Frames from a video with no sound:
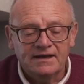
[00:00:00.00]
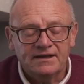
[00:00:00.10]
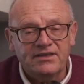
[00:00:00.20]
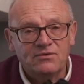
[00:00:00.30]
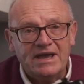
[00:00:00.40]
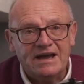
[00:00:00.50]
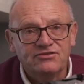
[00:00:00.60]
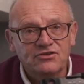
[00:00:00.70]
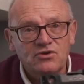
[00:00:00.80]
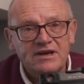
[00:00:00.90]
Then we have
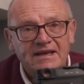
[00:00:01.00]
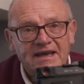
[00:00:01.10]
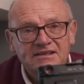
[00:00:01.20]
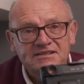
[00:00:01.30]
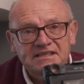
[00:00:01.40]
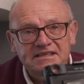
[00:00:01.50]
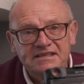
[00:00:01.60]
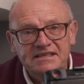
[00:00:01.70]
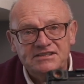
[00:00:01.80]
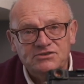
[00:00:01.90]
the rear
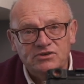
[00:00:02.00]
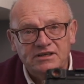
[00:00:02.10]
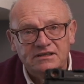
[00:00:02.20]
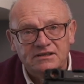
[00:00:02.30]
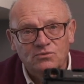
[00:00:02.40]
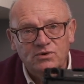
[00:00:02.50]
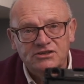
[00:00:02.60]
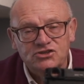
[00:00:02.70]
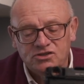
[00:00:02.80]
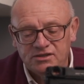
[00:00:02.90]
LCD screen,
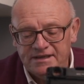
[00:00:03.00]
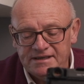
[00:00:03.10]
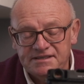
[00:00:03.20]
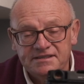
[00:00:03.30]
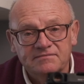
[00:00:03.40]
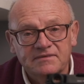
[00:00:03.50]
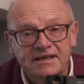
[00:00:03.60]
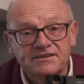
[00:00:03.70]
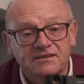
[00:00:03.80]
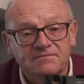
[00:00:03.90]
which is
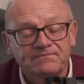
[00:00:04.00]
hidden.